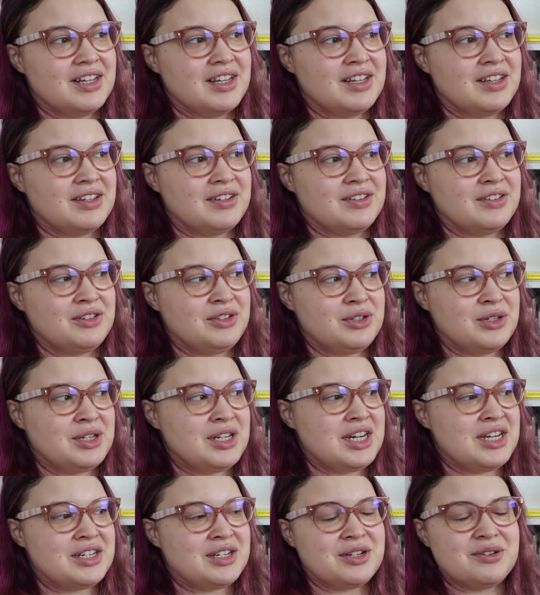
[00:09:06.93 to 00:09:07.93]
You
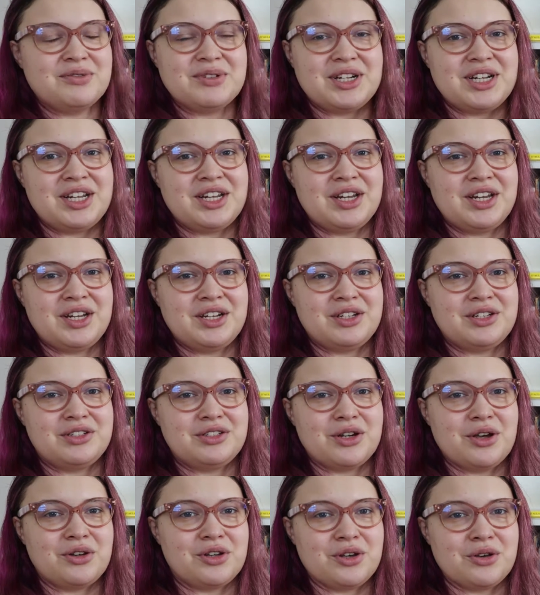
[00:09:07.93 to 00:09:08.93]
need to read
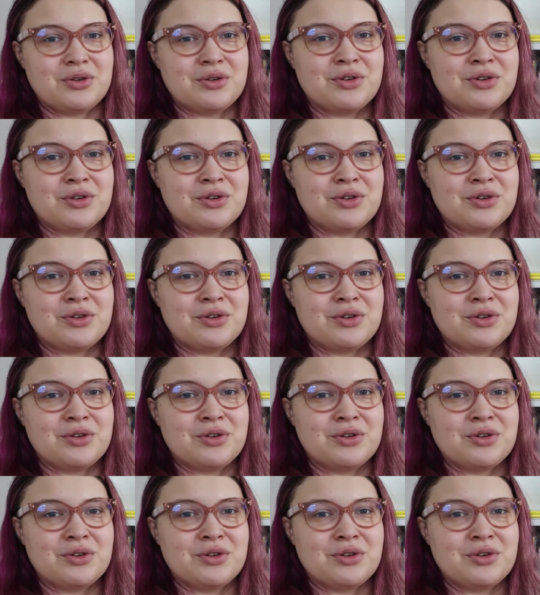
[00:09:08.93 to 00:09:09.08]
Tokyo